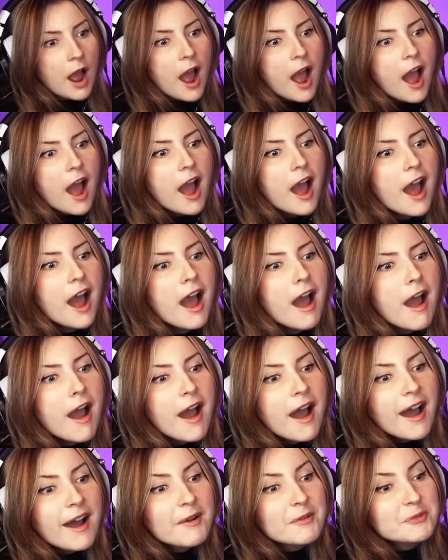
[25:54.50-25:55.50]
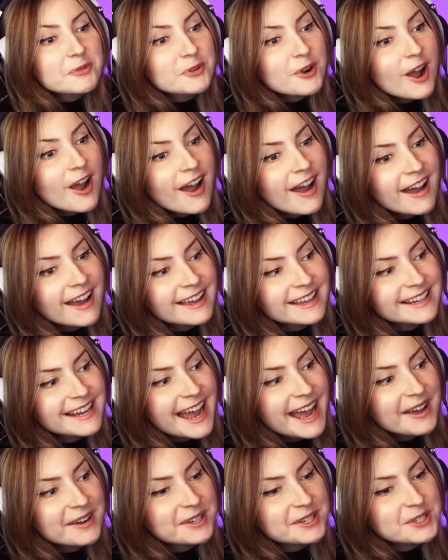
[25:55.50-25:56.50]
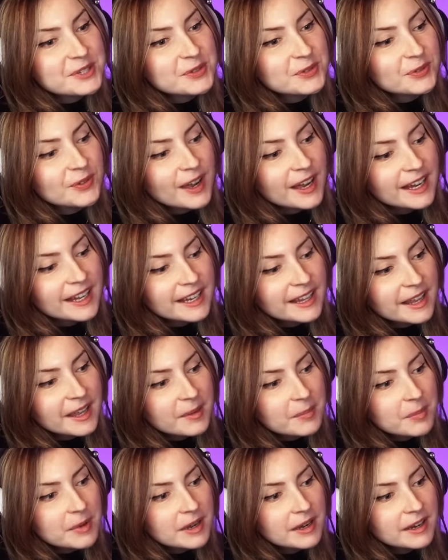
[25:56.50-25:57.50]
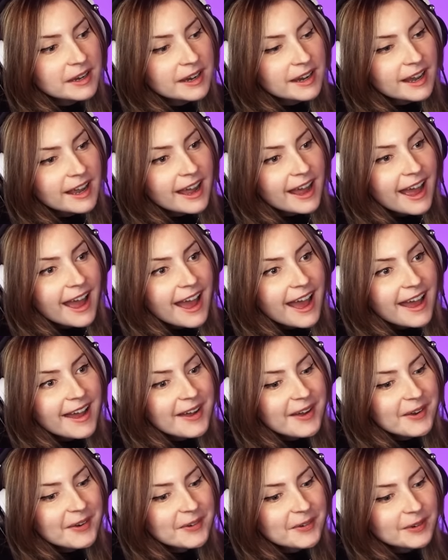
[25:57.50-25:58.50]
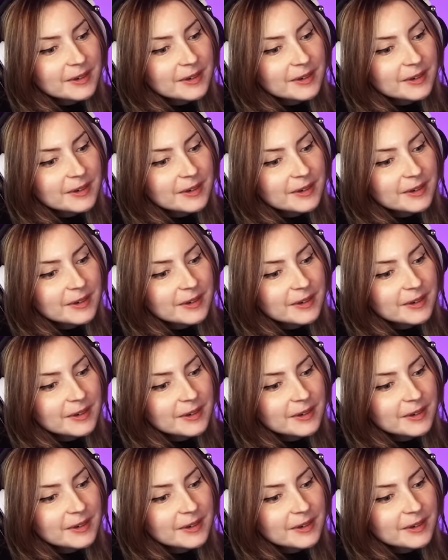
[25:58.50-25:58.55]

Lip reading: Ron, how did you find them? How?